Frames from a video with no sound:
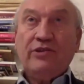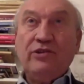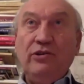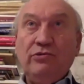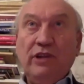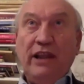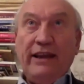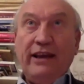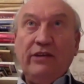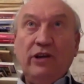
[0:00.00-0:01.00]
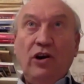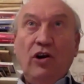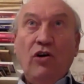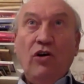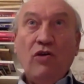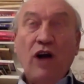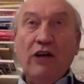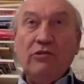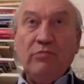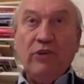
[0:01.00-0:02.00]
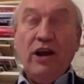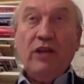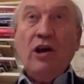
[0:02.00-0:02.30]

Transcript: So, you could let out a long out breath